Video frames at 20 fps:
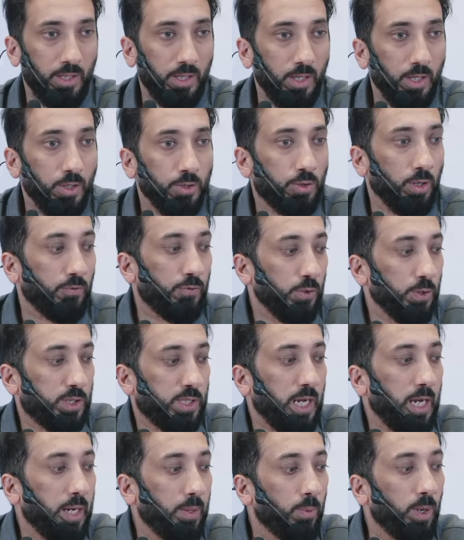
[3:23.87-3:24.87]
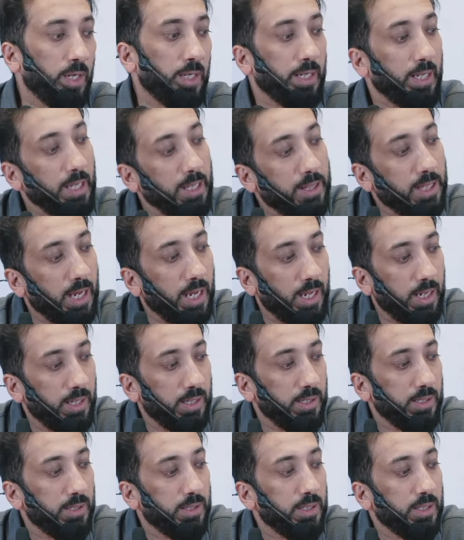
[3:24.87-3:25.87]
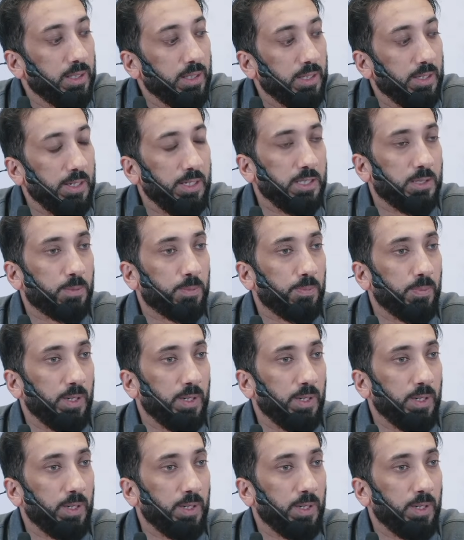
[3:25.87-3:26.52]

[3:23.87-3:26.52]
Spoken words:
So if you say, well, ida is